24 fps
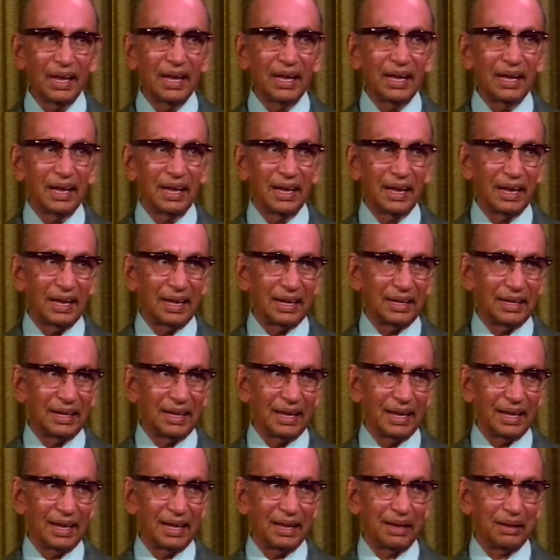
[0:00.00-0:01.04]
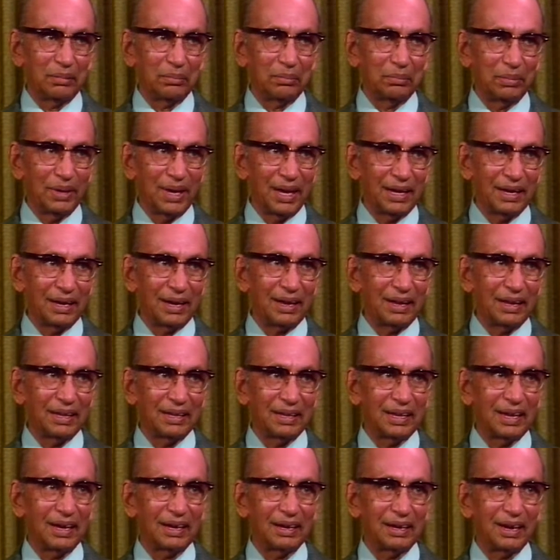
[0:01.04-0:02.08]
The main
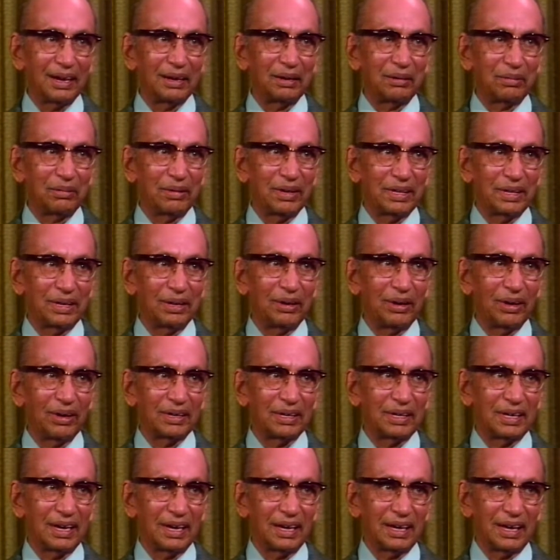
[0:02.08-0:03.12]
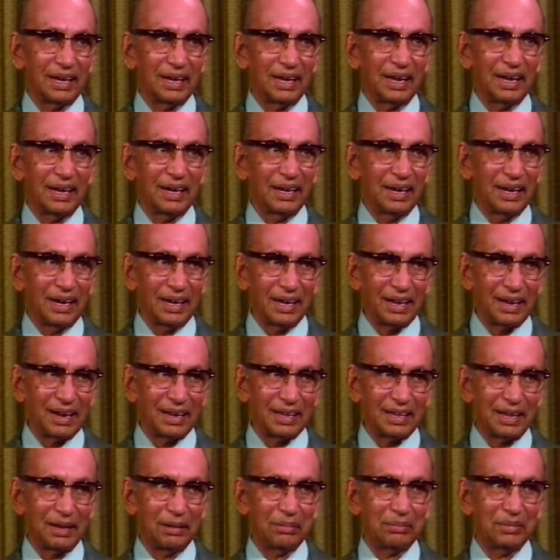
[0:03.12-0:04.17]
consultant was Dr.
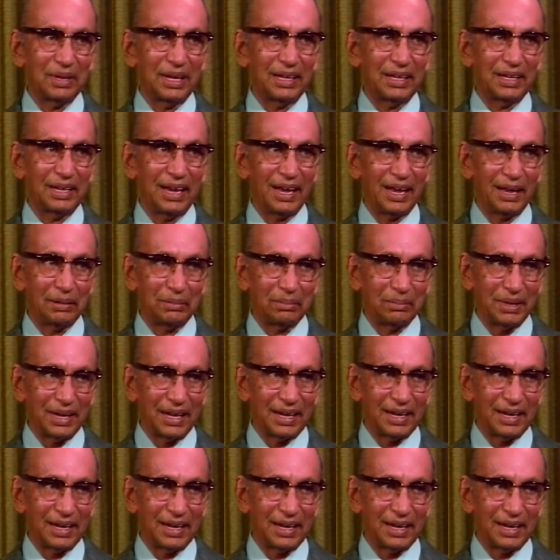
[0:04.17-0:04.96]
Nicholson, my chairman,